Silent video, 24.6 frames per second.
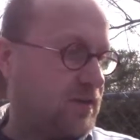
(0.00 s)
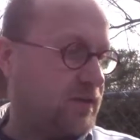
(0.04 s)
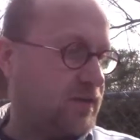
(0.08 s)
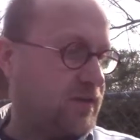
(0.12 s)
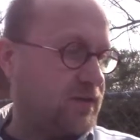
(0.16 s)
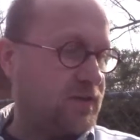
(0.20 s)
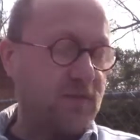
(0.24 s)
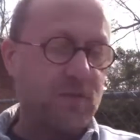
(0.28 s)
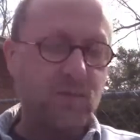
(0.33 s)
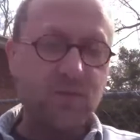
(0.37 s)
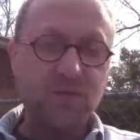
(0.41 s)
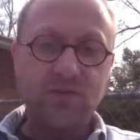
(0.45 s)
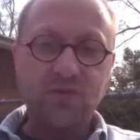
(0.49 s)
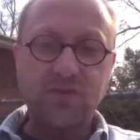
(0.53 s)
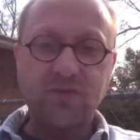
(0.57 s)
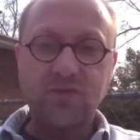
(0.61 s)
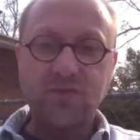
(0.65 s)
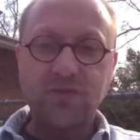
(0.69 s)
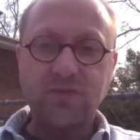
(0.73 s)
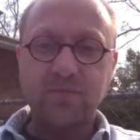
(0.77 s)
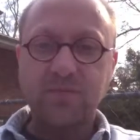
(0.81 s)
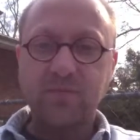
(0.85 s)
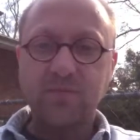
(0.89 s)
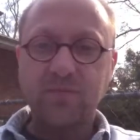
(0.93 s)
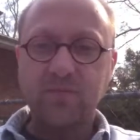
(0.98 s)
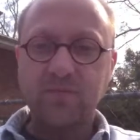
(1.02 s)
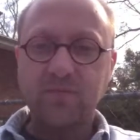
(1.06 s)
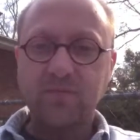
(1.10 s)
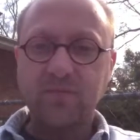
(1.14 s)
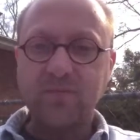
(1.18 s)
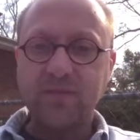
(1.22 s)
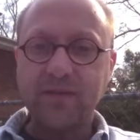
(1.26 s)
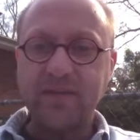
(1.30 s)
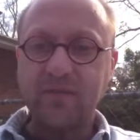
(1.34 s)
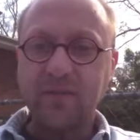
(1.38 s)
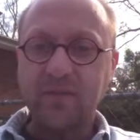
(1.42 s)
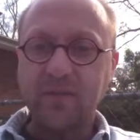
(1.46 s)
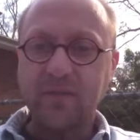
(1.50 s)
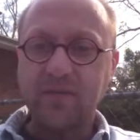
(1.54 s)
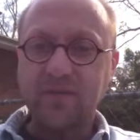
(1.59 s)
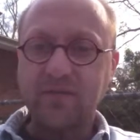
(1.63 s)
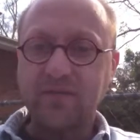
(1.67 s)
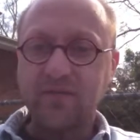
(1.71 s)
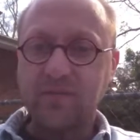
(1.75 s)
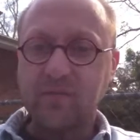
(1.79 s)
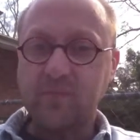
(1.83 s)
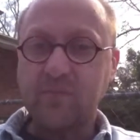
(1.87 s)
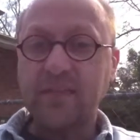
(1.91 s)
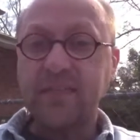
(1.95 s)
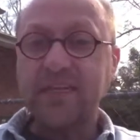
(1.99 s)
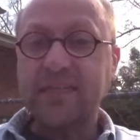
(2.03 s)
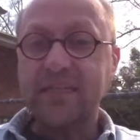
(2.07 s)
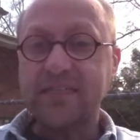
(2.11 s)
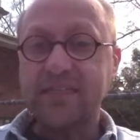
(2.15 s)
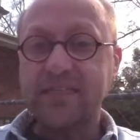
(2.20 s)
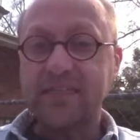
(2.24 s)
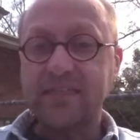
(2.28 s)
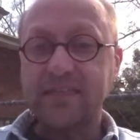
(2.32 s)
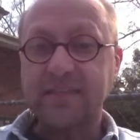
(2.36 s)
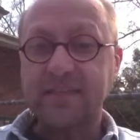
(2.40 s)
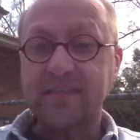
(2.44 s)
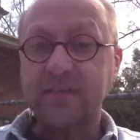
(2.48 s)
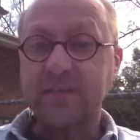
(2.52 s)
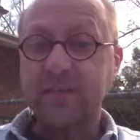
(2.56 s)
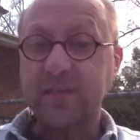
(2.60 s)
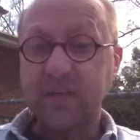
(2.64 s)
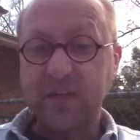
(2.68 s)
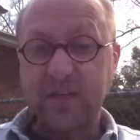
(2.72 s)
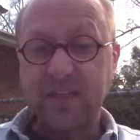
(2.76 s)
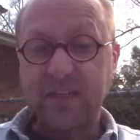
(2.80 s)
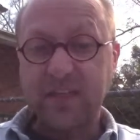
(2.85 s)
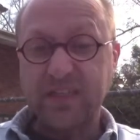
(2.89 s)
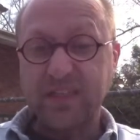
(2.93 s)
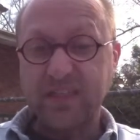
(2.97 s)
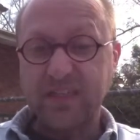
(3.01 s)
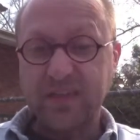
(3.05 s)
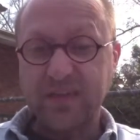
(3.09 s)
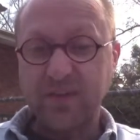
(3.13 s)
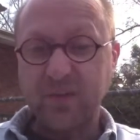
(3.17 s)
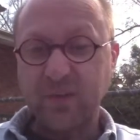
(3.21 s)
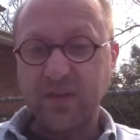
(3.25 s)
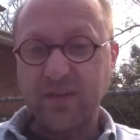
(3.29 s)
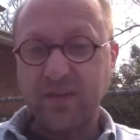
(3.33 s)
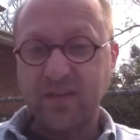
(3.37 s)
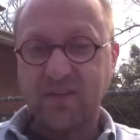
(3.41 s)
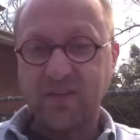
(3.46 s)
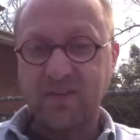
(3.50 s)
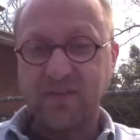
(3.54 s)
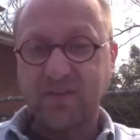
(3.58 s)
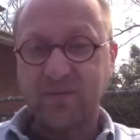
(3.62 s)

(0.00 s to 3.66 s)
So it should be a relatively pleasant experience as well.